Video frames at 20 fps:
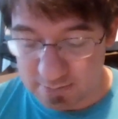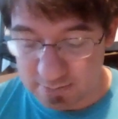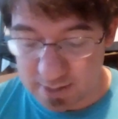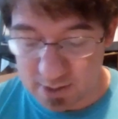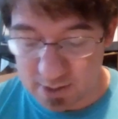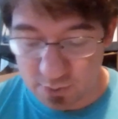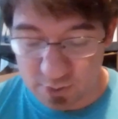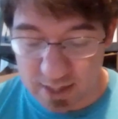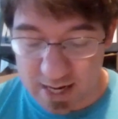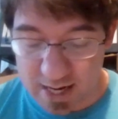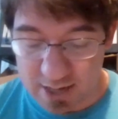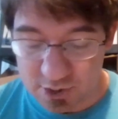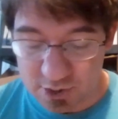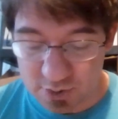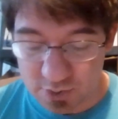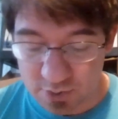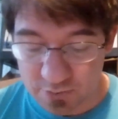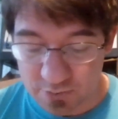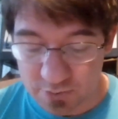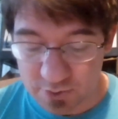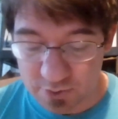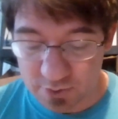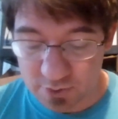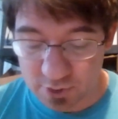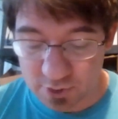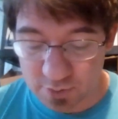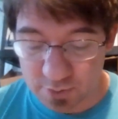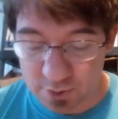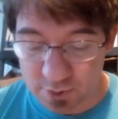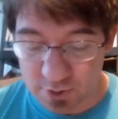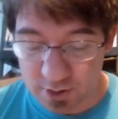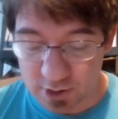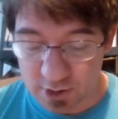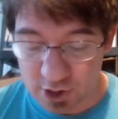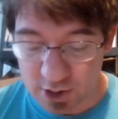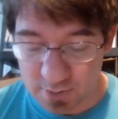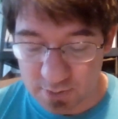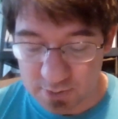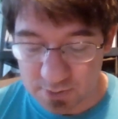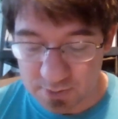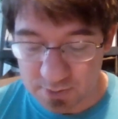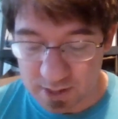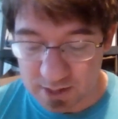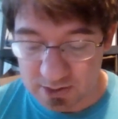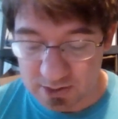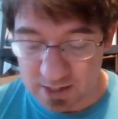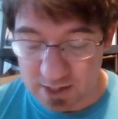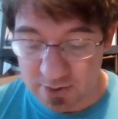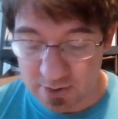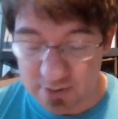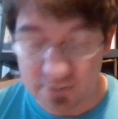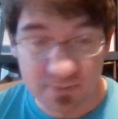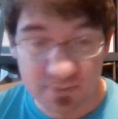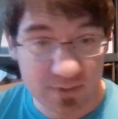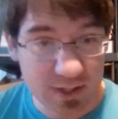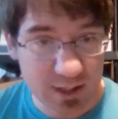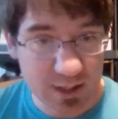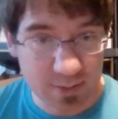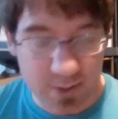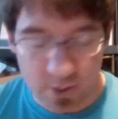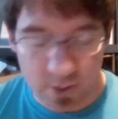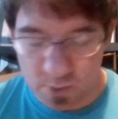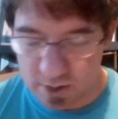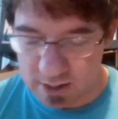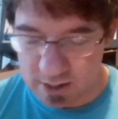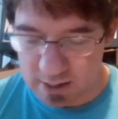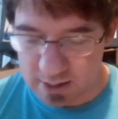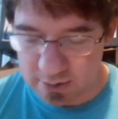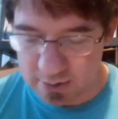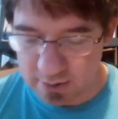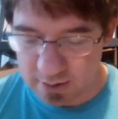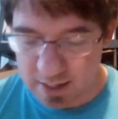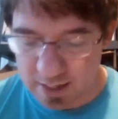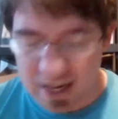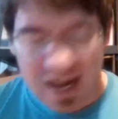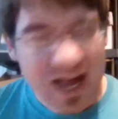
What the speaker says: Make a reaction roll for the group during jump space. How are they feeling about one another?